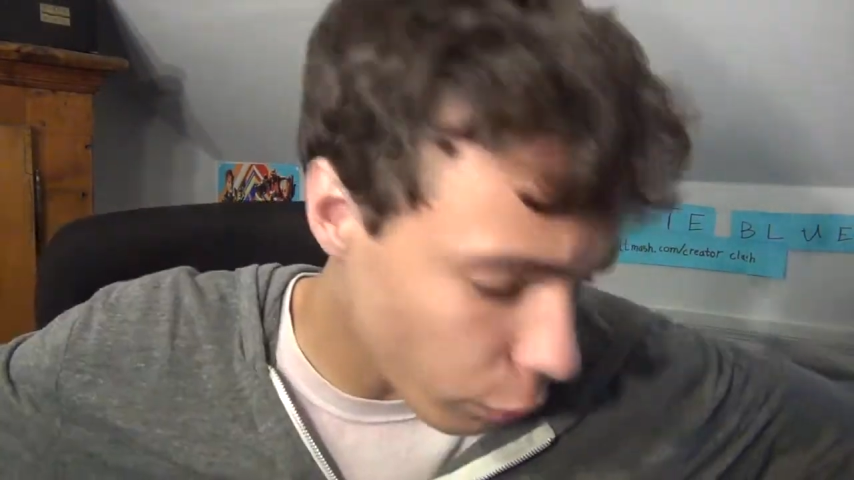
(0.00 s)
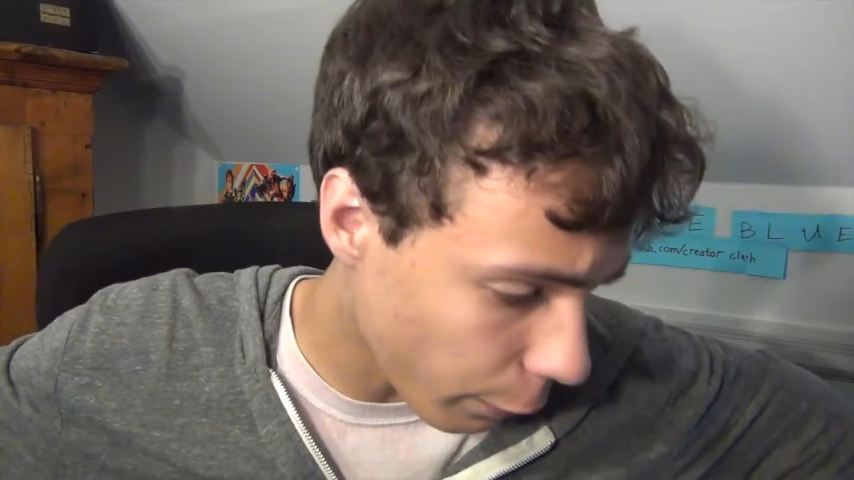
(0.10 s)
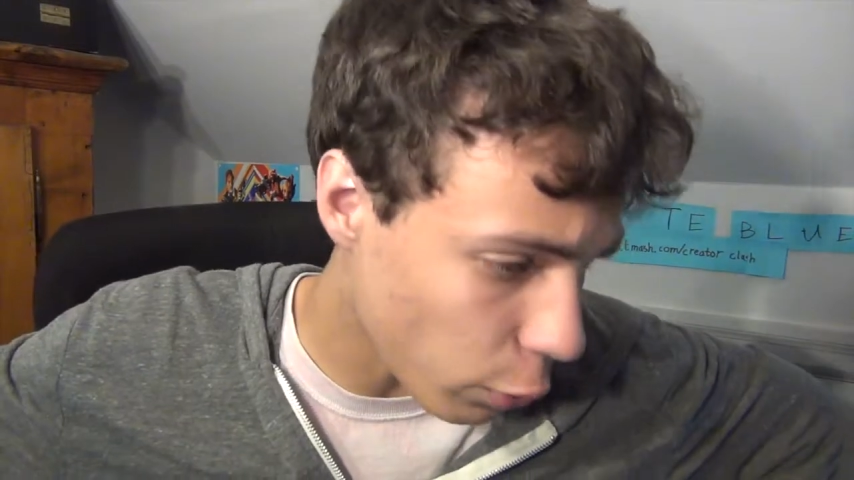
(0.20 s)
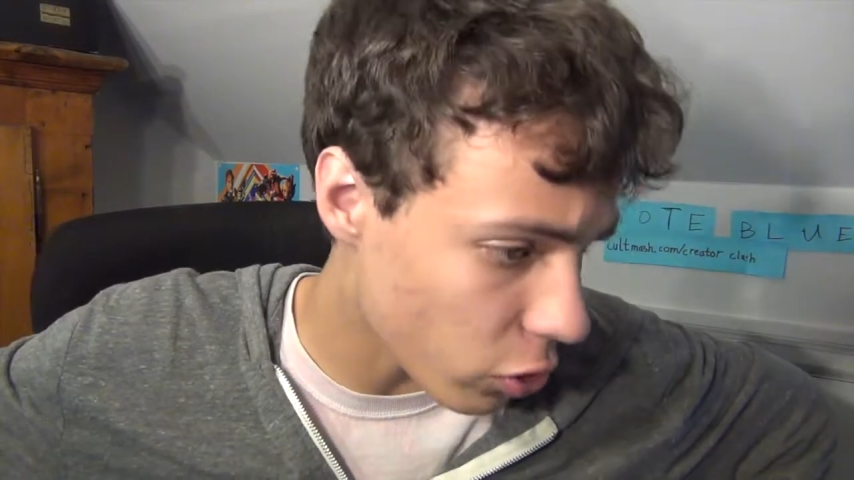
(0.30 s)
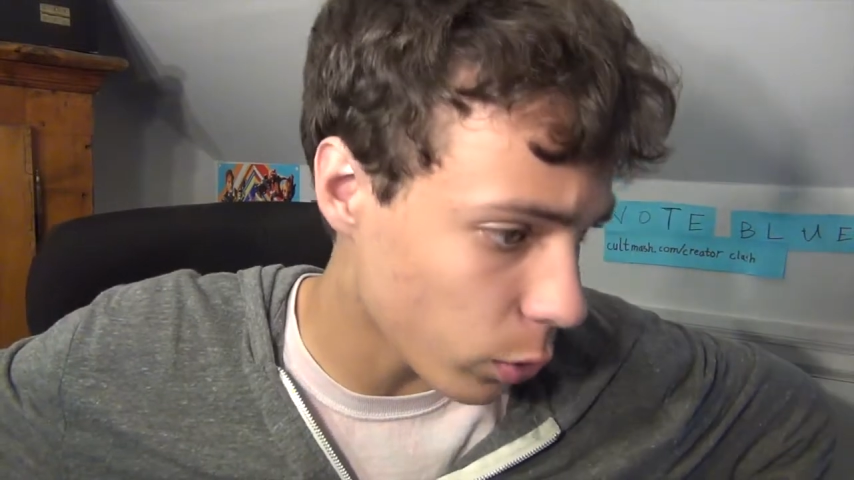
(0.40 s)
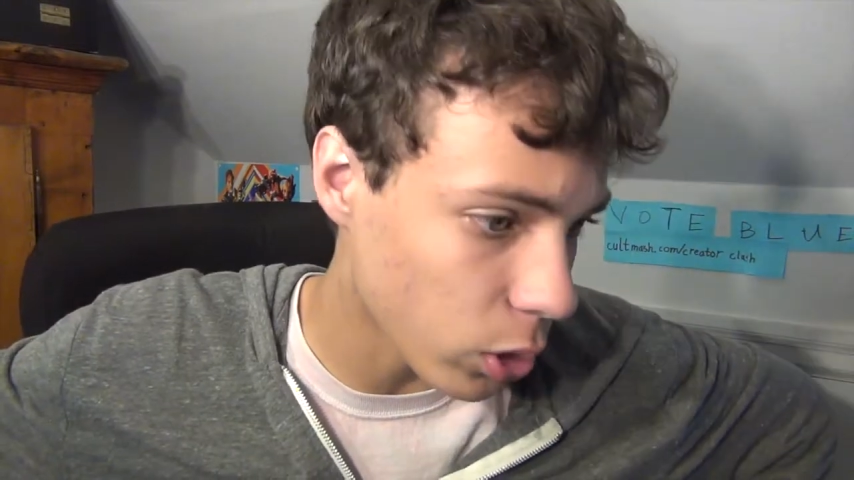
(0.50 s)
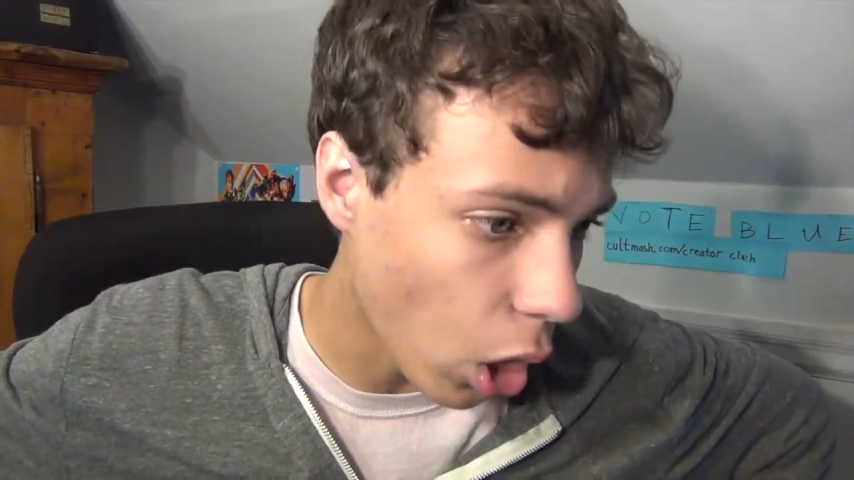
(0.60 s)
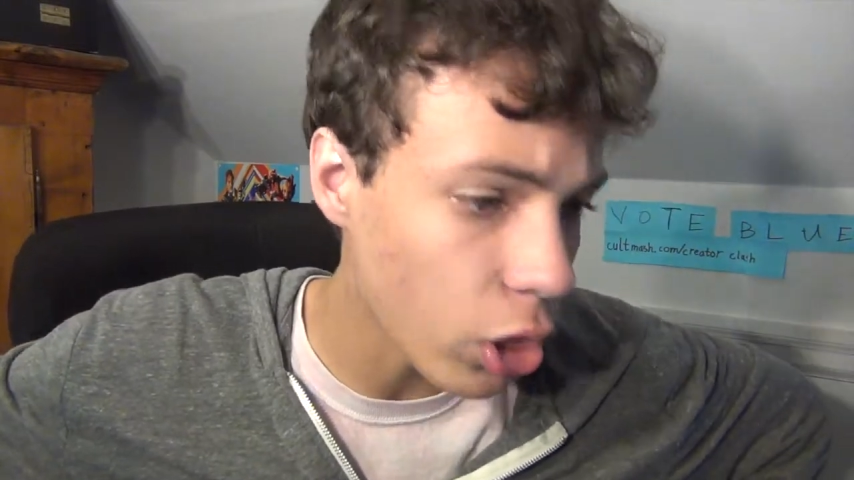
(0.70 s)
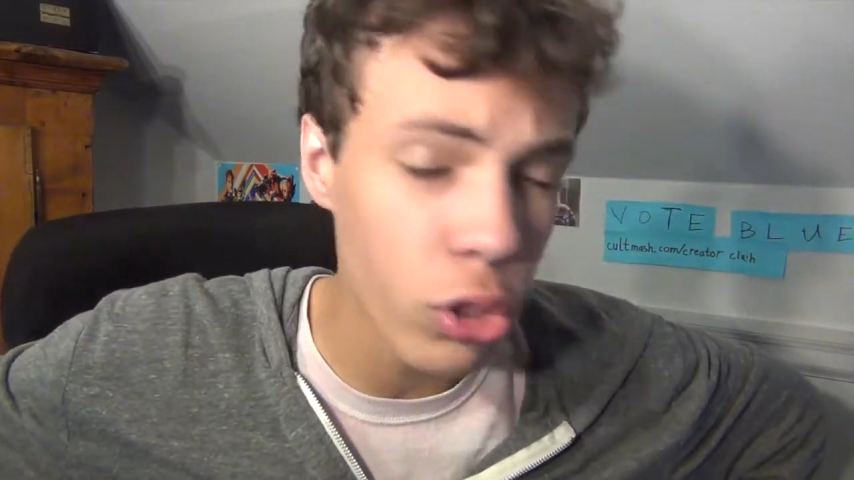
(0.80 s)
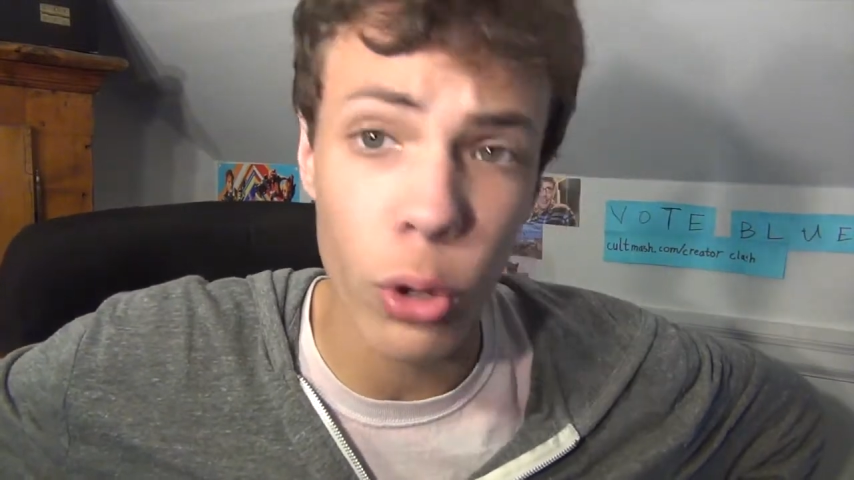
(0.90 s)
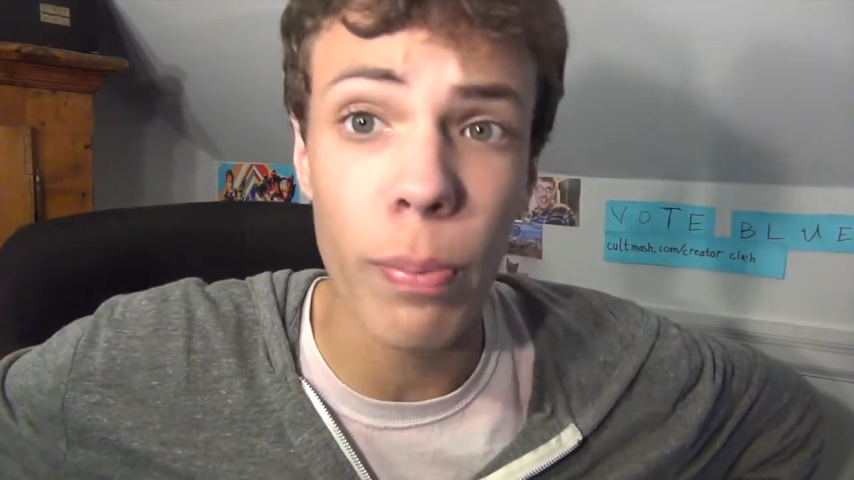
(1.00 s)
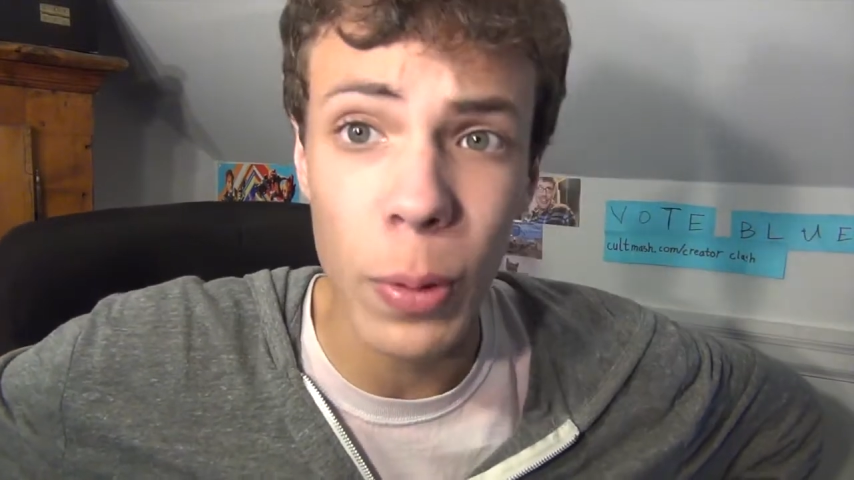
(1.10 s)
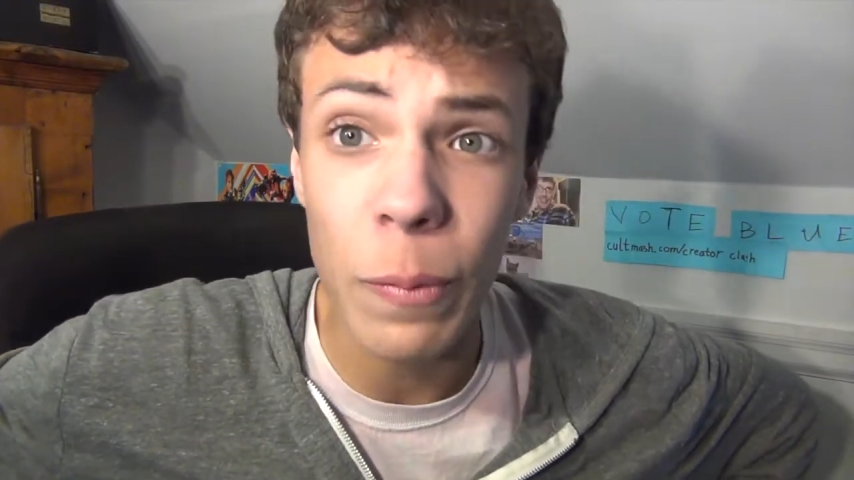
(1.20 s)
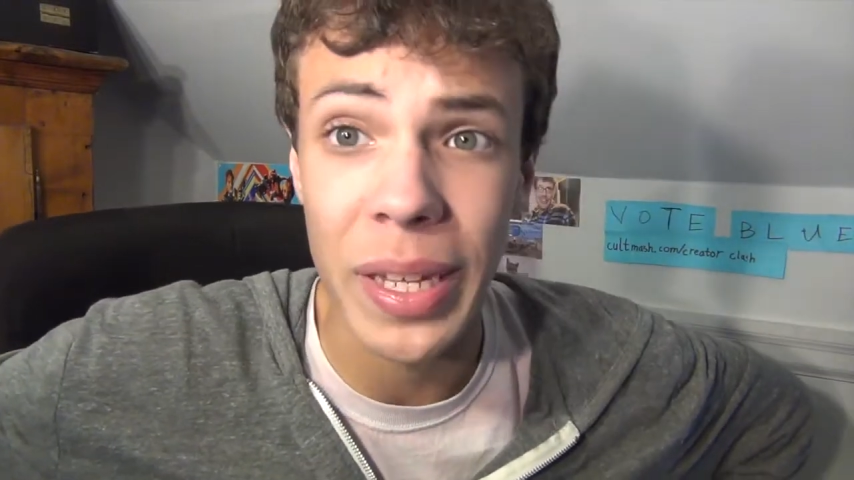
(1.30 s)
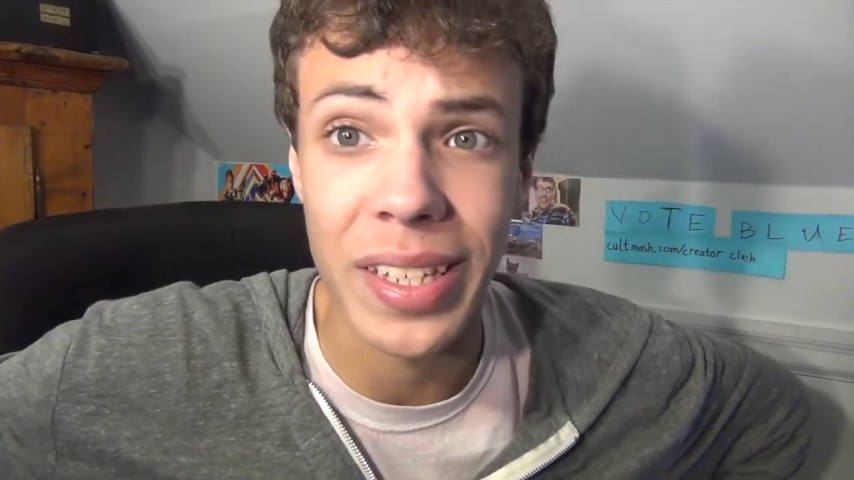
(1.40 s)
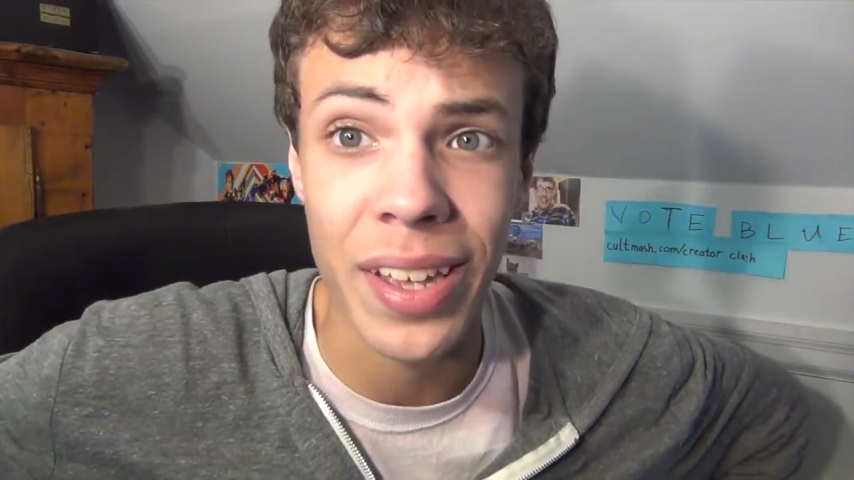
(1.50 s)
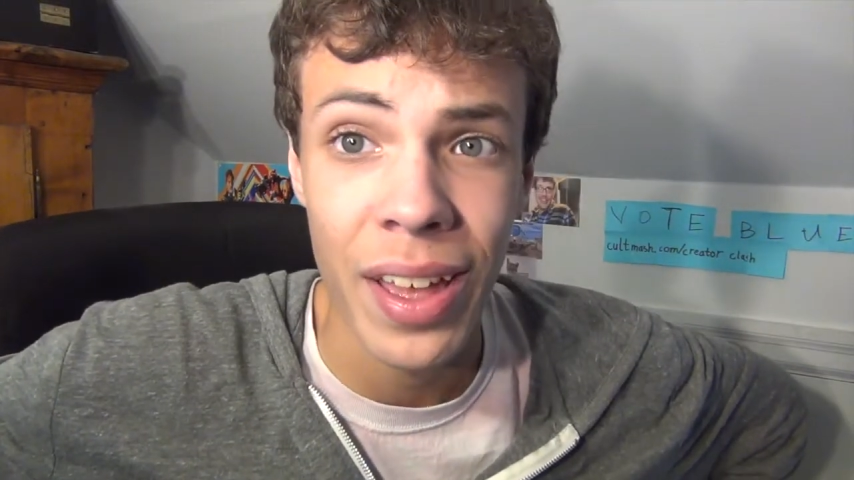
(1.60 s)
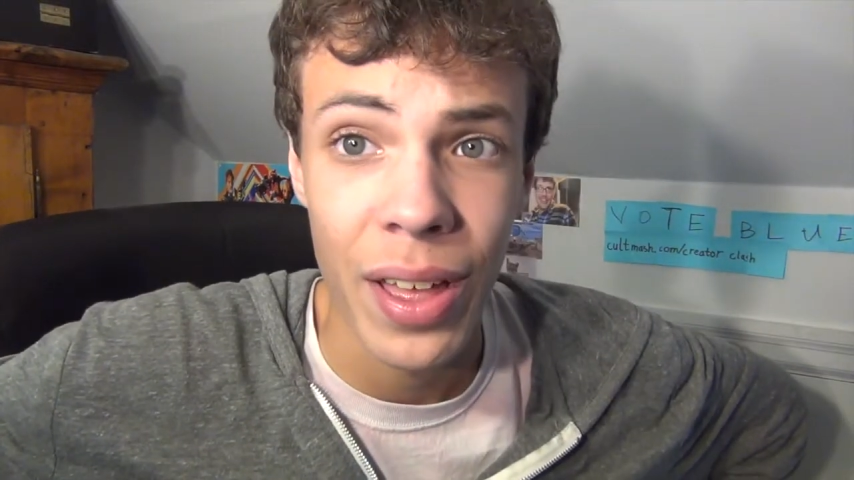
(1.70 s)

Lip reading: refers to a long-term movement